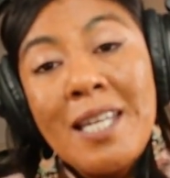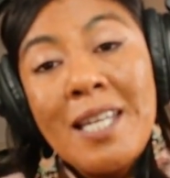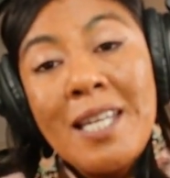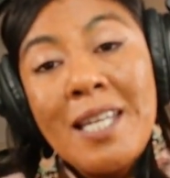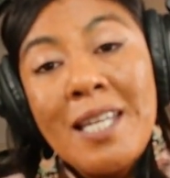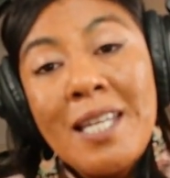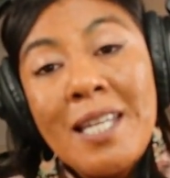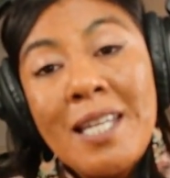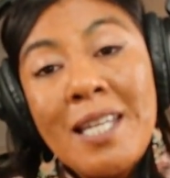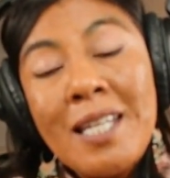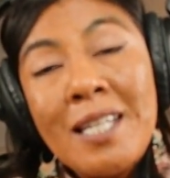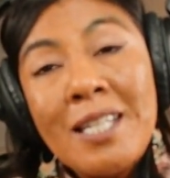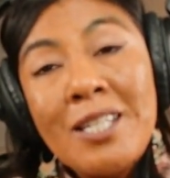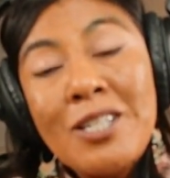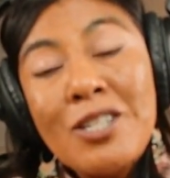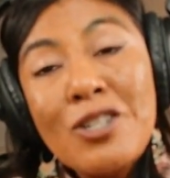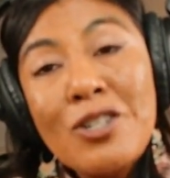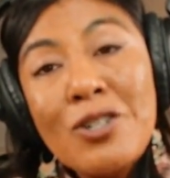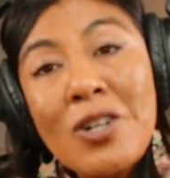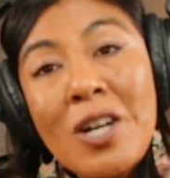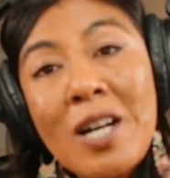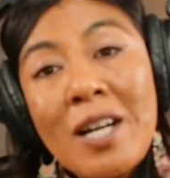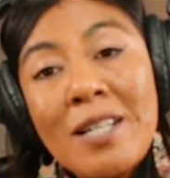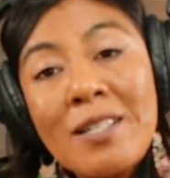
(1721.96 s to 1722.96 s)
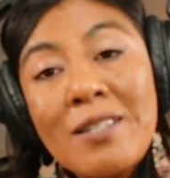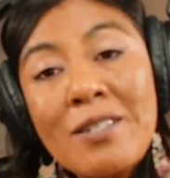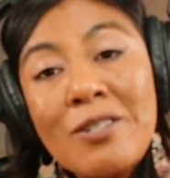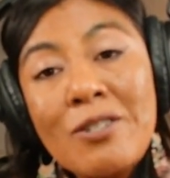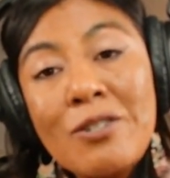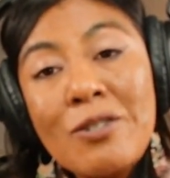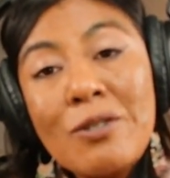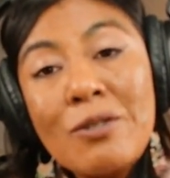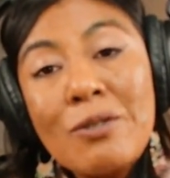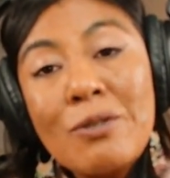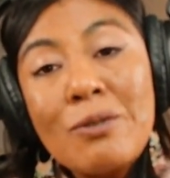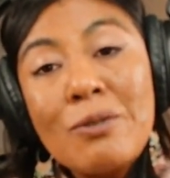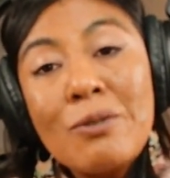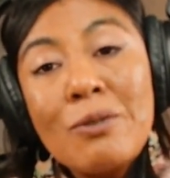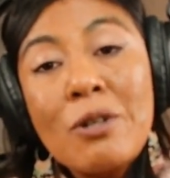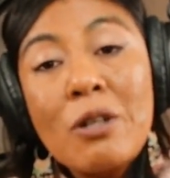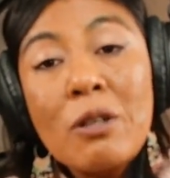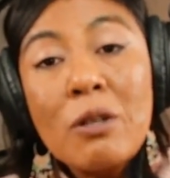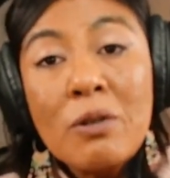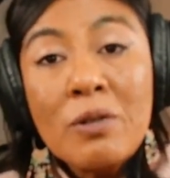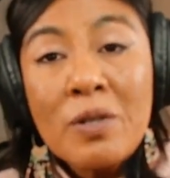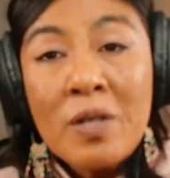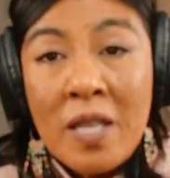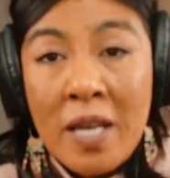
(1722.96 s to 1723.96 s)
it tries to
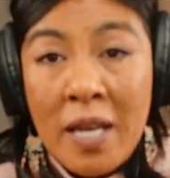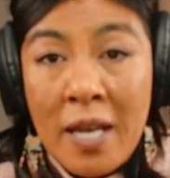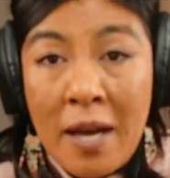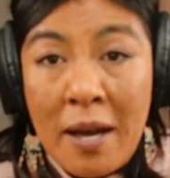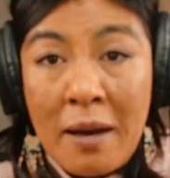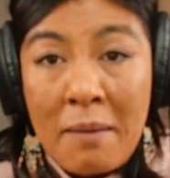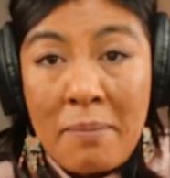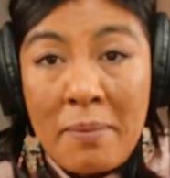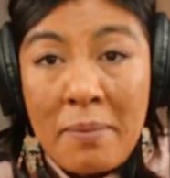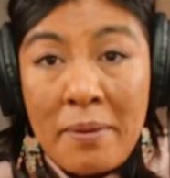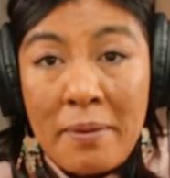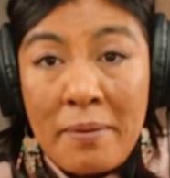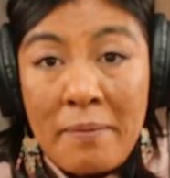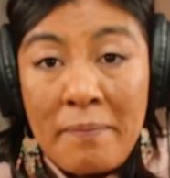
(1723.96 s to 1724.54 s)
close the gap,